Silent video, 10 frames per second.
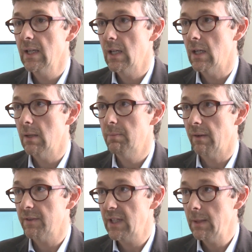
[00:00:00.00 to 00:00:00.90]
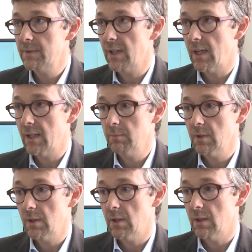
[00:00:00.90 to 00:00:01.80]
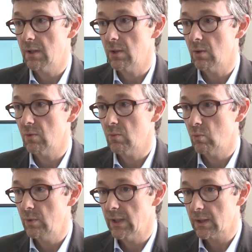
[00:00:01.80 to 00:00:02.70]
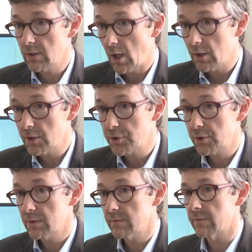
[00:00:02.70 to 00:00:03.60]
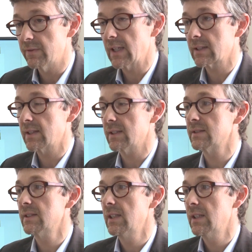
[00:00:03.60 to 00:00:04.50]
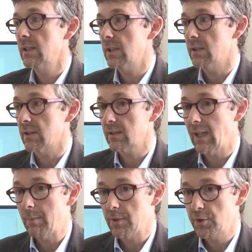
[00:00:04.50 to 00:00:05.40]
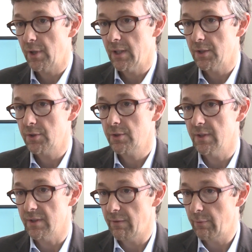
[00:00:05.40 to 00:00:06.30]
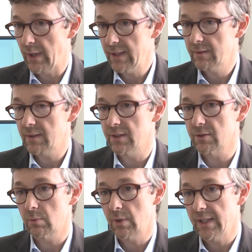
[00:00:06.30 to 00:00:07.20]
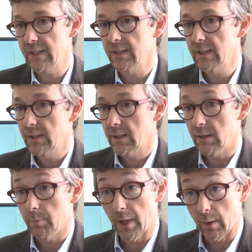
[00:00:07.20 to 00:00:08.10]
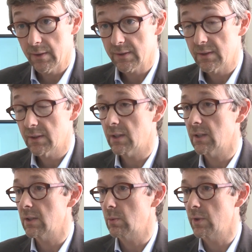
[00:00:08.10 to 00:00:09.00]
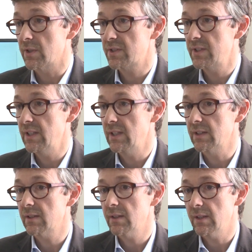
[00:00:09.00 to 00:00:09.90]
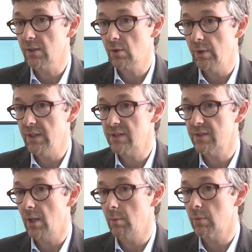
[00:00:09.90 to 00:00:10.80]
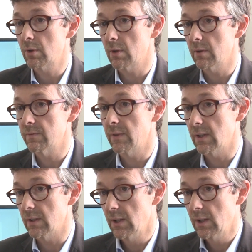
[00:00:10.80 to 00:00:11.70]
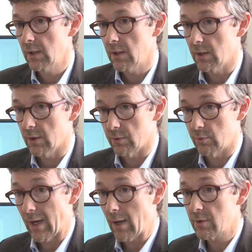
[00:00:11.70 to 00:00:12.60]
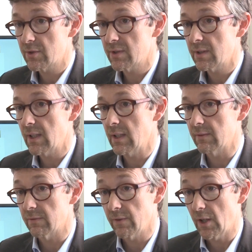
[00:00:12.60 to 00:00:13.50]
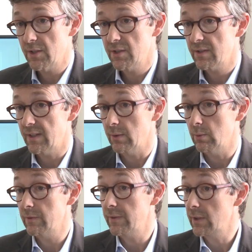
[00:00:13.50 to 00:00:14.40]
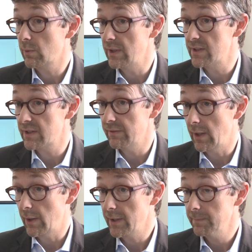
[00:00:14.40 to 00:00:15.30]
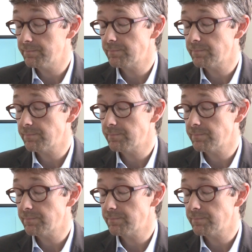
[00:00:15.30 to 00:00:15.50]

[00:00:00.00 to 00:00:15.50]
But at the same time, we acknowledge the fact that climate change is a threat that is already apparent. We are seeing increased number of droughts and floods with increased severity.